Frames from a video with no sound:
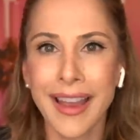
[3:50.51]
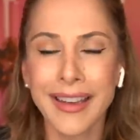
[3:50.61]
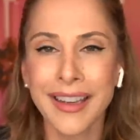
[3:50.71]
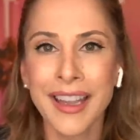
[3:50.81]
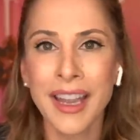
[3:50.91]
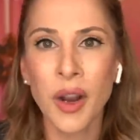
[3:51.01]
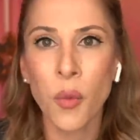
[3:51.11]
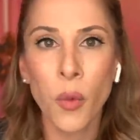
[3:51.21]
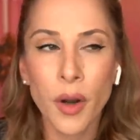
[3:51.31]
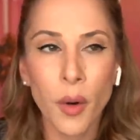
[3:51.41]
Like,
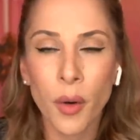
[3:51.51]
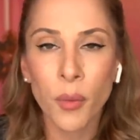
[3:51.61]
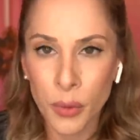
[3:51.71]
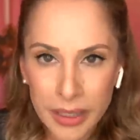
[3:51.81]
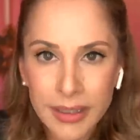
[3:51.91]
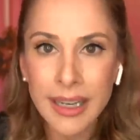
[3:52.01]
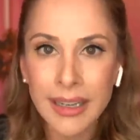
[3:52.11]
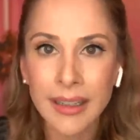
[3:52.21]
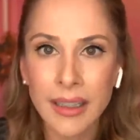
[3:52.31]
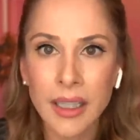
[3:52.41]
what really?